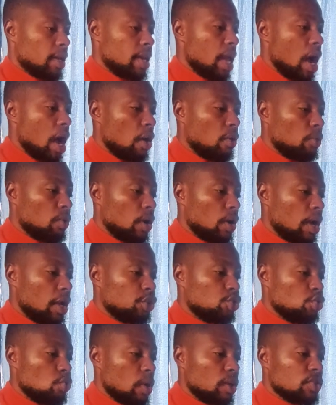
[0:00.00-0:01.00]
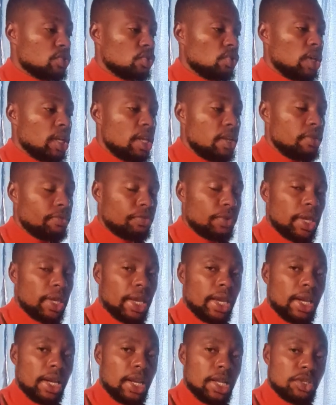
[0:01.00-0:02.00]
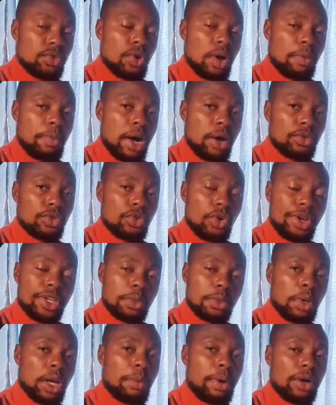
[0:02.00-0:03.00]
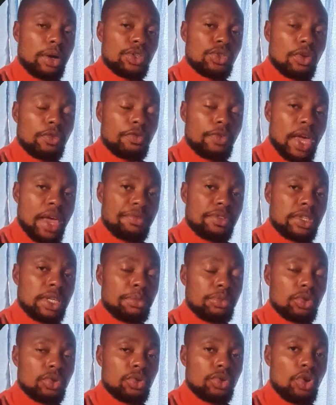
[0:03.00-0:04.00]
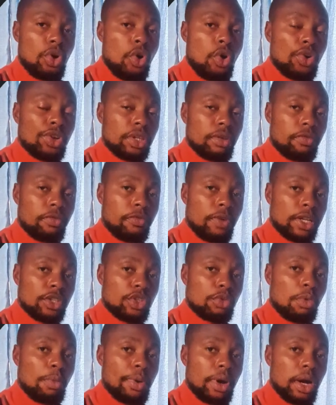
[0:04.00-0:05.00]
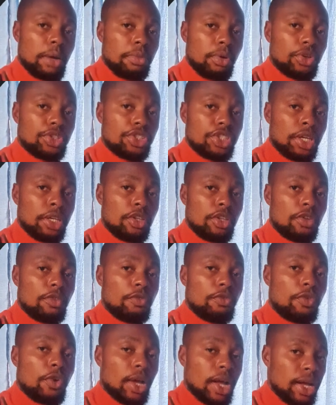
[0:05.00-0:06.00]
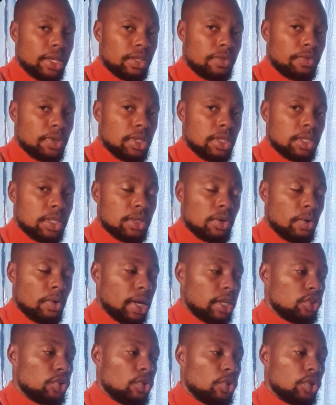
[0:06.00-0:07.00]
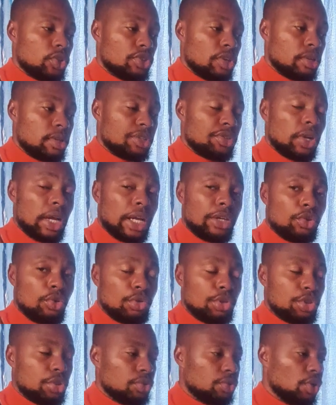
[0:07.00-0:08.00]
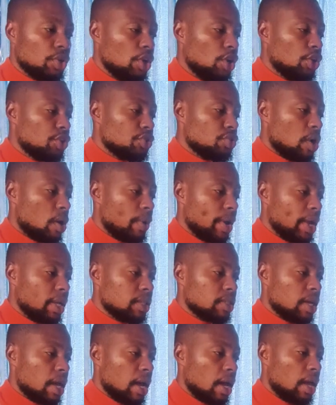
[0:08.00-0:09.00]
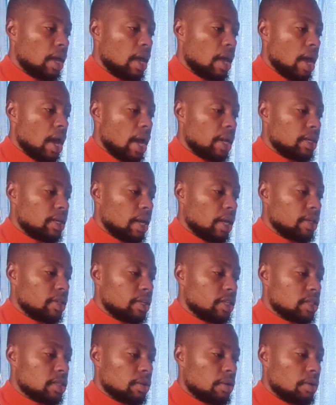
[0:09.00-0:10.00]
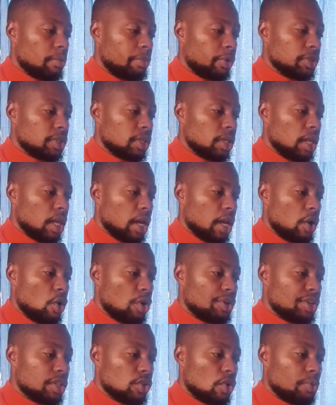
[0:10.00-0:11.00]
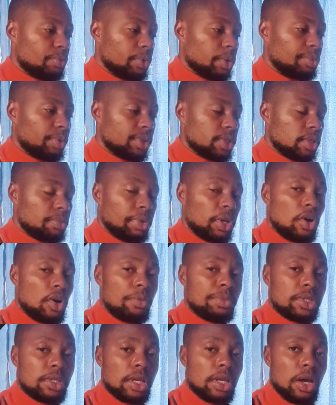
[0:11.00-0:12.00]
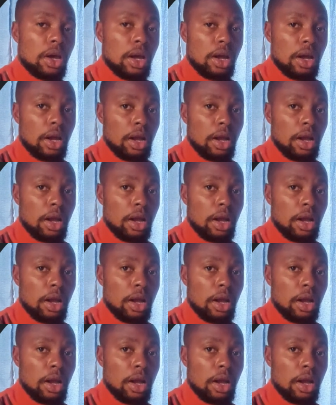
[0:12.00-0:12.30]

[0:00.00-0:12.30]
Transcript: Now, do well to leave a little amount or a small amount of FTM token on the Phantom Opera blockchain for gas fees, all right? So your transaction can go through. So I'll enter, and then this button here, or this upgrade button, becomes